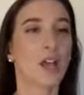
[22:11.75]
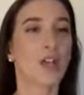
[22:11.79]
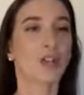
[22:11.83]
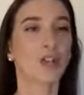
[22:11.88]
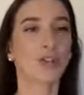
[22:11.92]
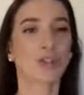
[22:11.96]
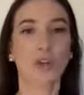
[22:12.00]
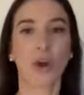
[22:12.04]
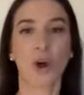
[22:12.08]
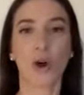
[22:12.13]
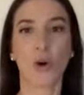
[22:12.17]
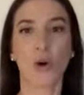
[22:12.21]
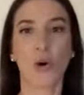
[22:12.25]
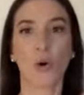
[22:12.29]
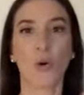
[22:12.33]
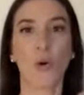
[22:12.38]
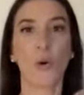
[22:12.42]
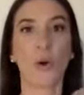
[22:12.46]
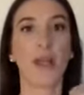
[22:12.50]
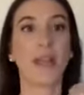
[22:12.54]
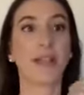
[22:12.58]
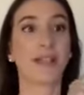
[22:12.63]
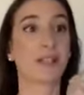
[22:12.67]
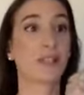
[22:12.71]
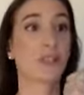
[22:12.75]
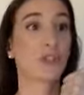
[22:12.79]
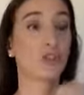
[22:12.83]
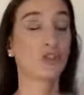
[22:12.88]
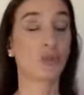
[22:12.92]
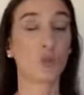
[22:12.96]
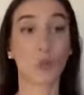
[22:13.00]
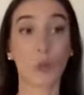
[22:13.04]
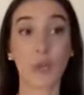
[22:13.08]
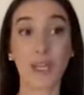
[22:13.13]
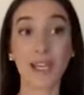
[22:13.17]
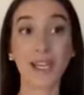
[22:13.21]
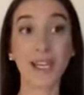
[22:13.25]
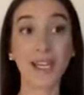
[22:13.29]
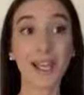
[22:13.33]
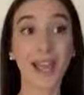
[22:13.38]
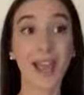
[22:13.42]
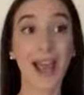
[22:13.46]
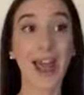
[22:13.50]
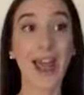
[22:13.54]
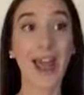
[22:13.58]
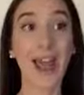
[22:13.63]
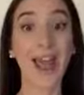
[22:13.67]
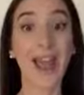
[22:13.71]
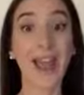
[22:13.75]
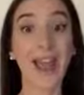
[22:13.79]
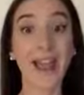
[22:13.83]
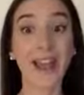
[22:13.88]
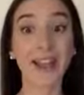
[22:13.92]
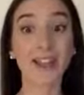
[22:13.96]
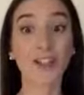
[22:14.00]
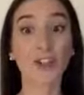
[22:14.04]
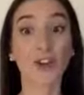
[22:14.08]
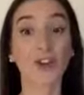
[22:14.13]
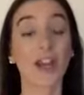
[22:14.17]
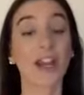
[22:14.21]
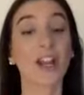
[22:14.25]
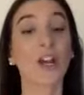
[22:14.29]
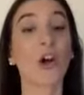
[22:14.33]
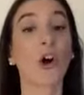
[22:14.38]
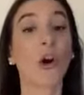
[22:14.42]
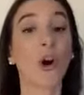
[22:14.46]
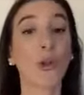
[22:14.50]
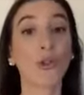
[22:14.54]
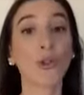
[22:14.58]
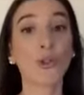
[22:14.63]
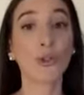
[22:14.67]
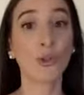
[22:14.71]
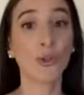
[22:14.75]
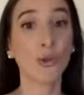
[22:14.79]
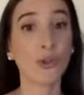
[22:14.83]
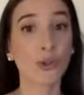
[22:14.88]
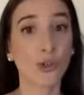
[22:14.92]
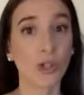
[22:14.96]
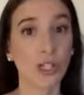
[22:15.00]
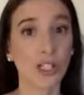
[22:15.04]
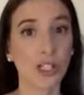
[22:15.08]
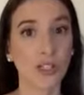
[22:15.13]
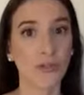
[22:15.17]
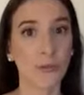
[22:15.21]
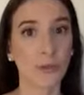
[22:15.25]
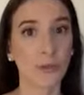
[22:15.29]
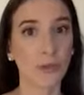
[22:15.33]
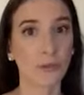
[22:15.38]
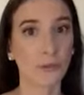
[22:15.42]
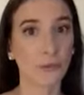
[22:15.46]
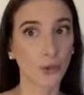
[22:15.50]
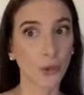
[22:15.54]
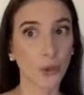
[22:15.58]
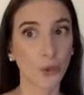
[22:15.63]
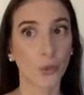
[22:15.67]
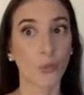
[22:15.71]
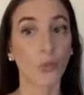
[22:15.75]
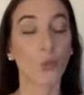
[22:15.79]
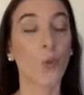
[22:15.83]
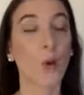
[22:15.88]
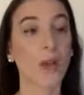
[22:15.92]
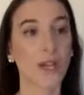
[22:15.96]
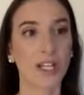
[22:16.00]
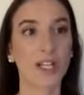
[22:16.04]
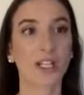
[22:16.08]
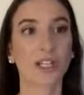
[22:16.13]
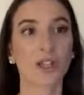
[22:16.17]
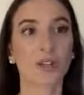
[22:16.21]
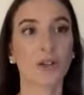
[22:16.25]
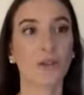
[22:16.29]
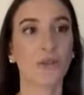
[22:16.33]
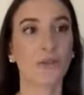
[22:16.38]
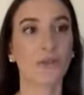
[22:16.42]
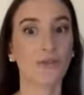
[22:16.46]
So it's sweet and you're getting all the nutrients from the fruit when it's